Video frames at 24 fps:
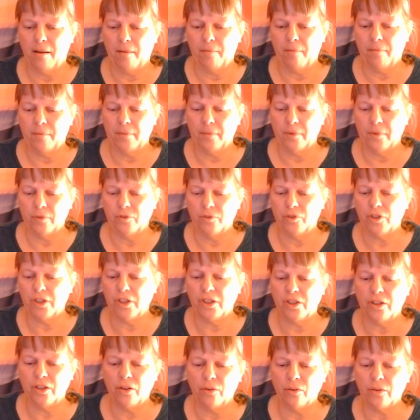
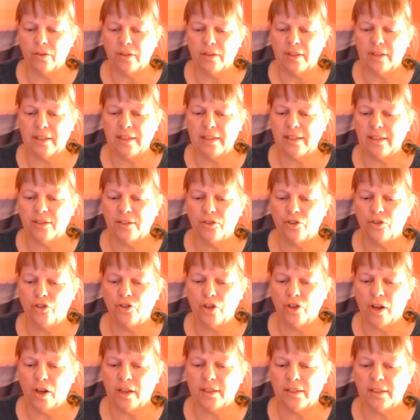This is
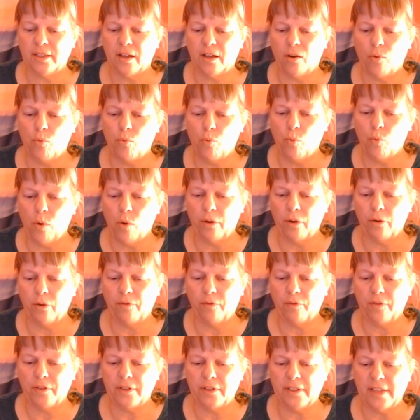just a
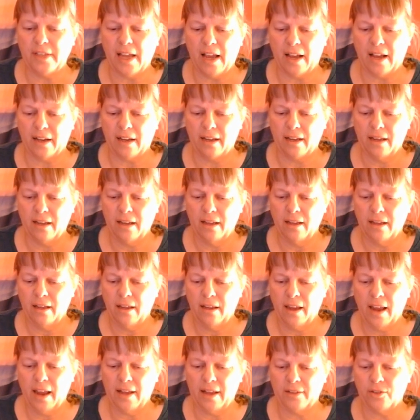wonderful deck.
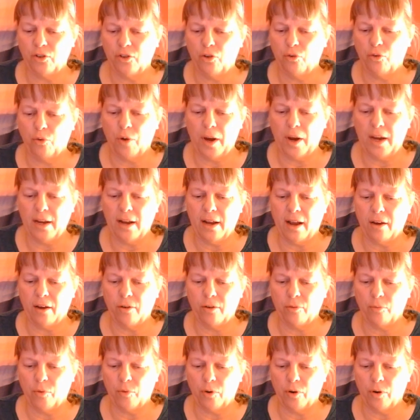Has great
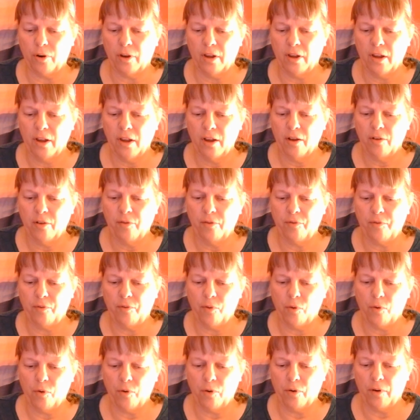artwork
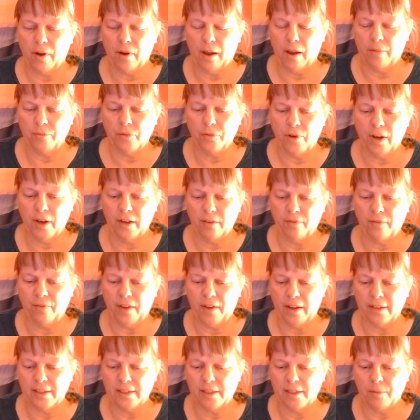for, I'm trying to
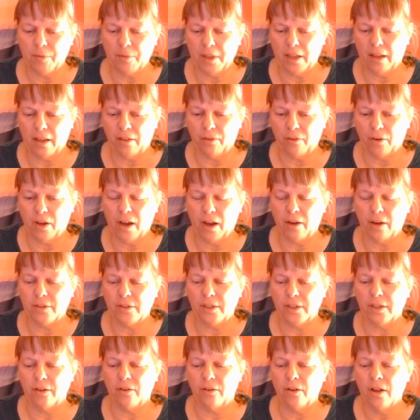find some of the other cards
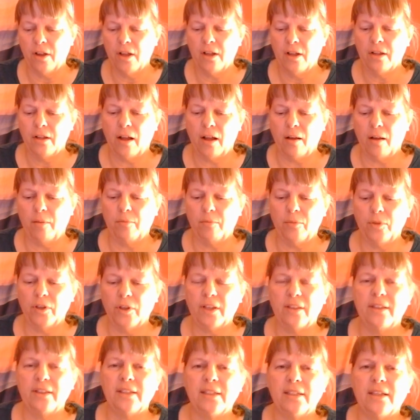here. Look
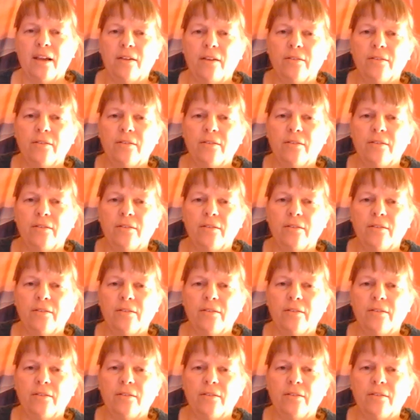at this card.